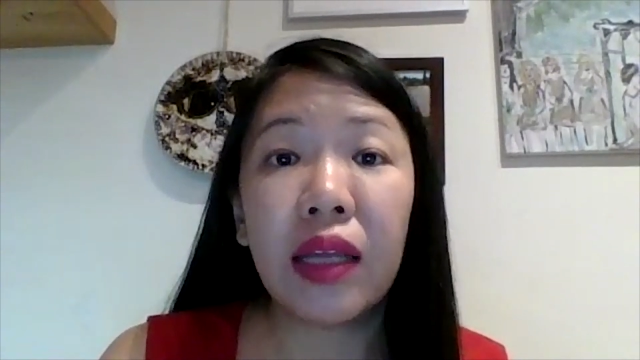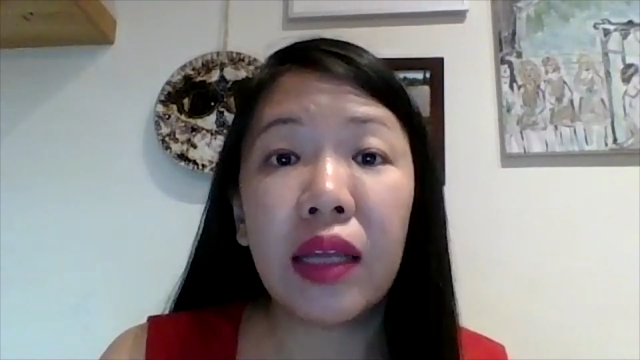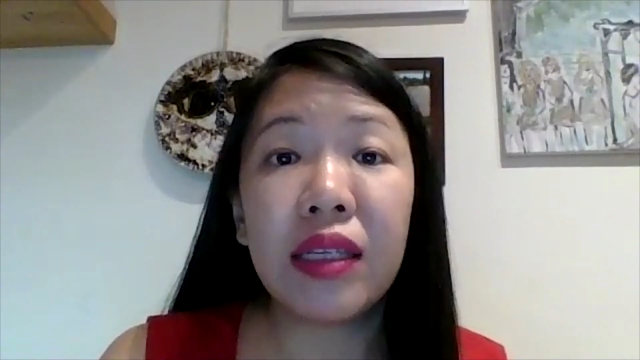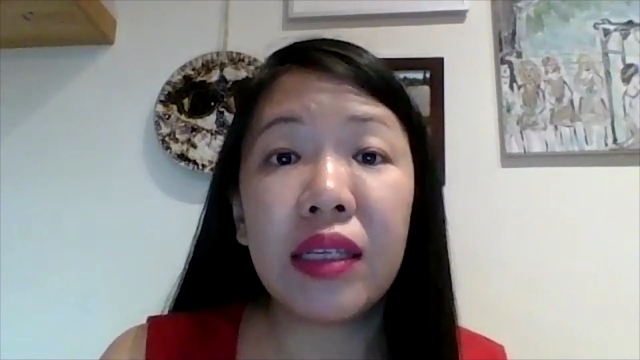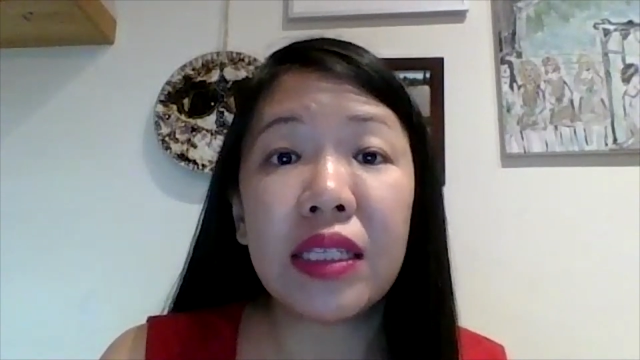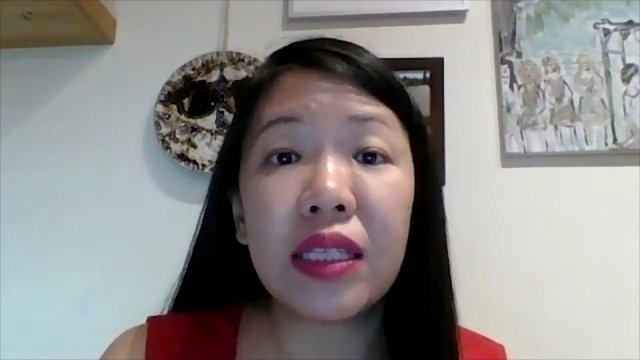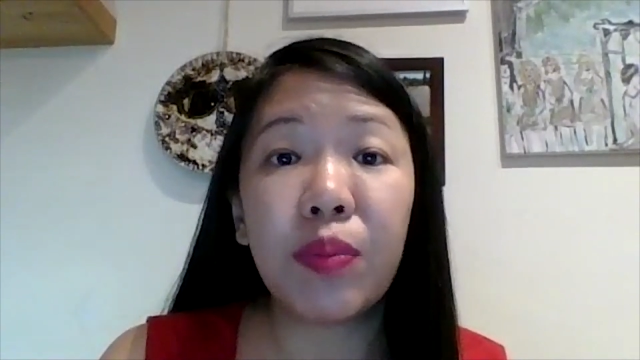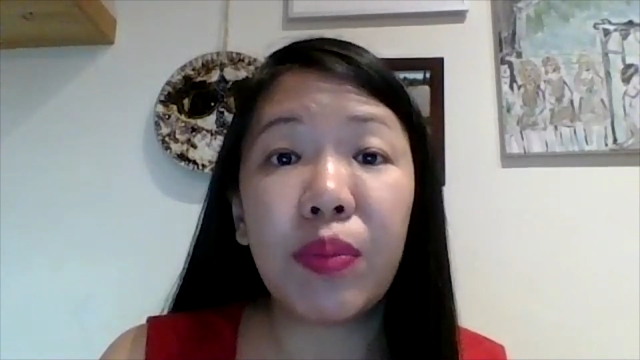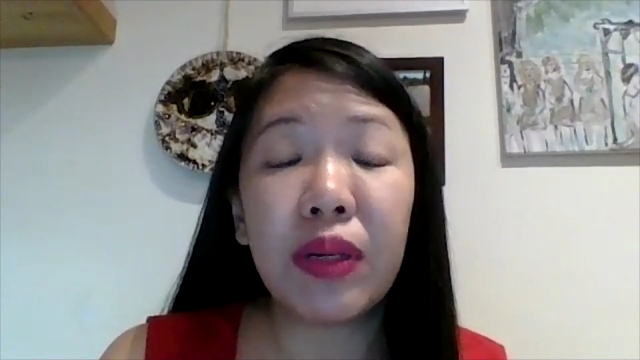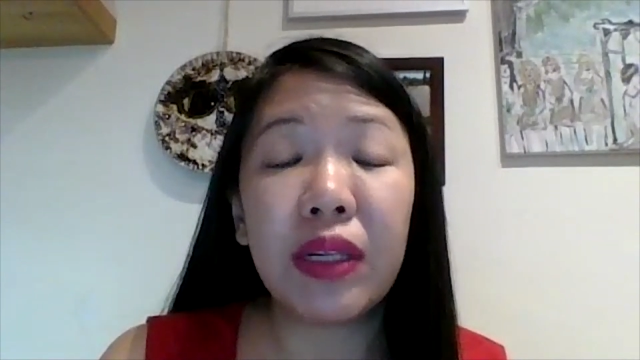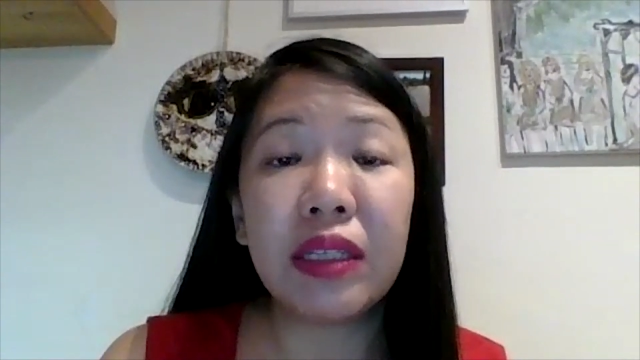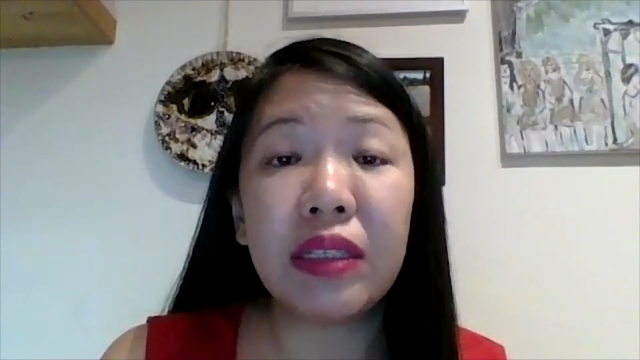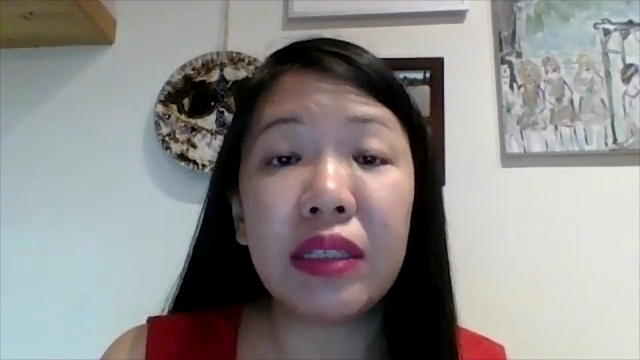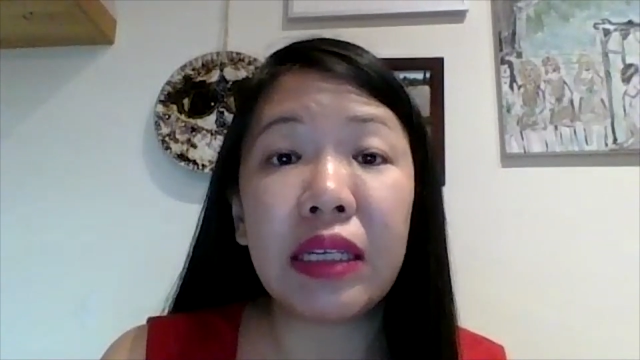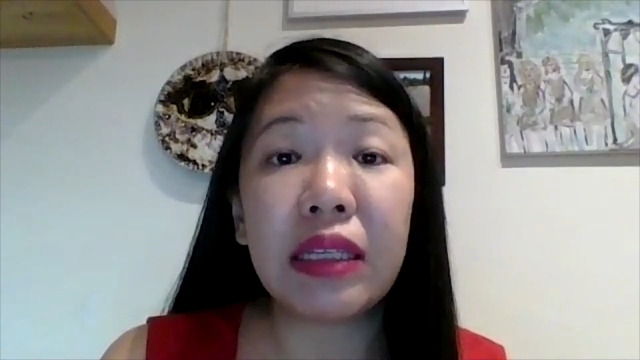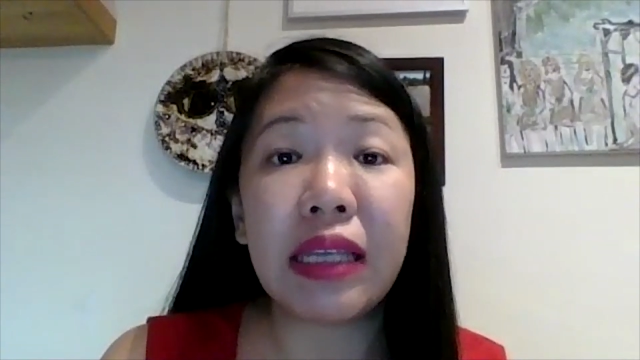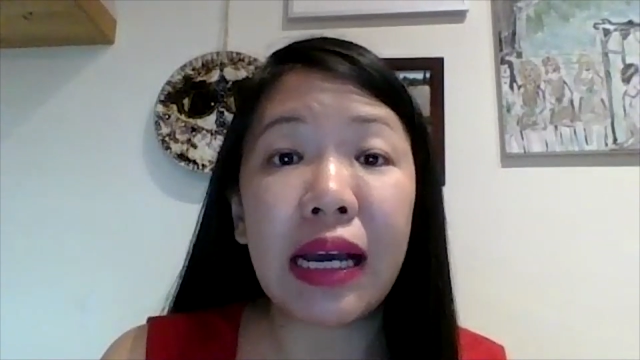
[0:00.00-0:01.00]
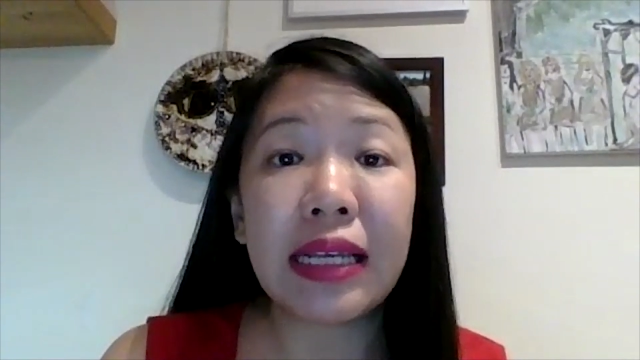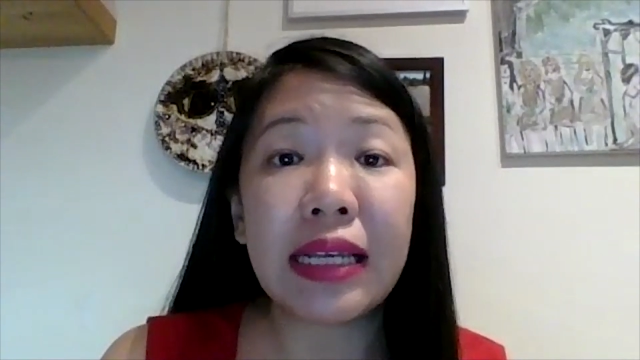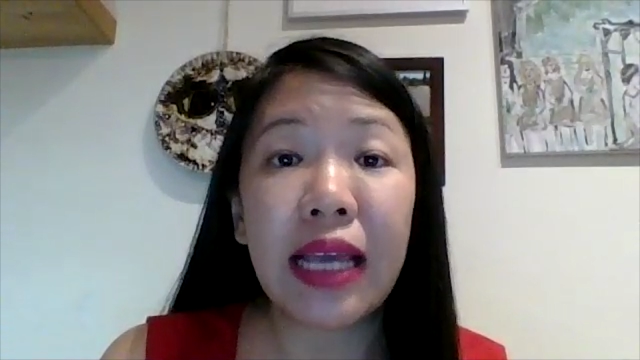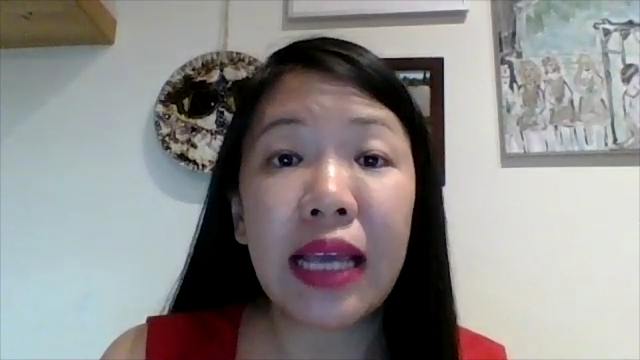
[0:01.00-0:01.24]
disability does